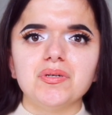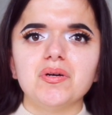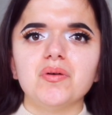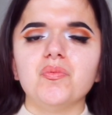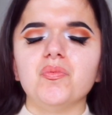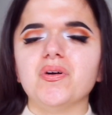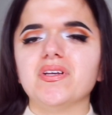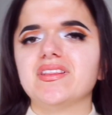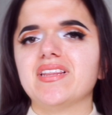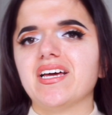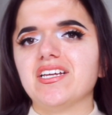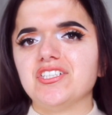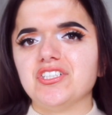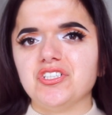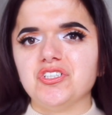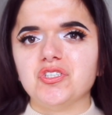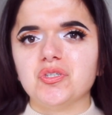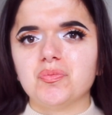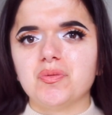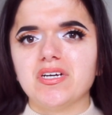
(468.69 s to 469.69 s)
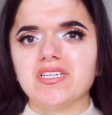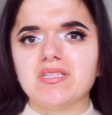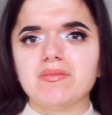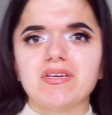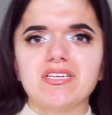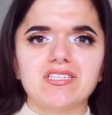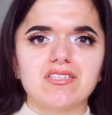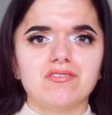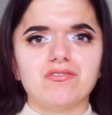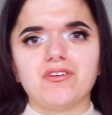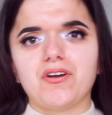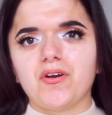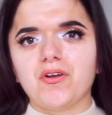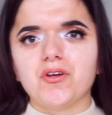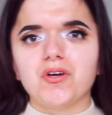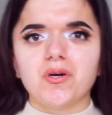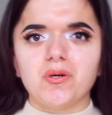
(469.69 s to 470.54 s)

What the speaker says: it with that gingerbread that makes it a very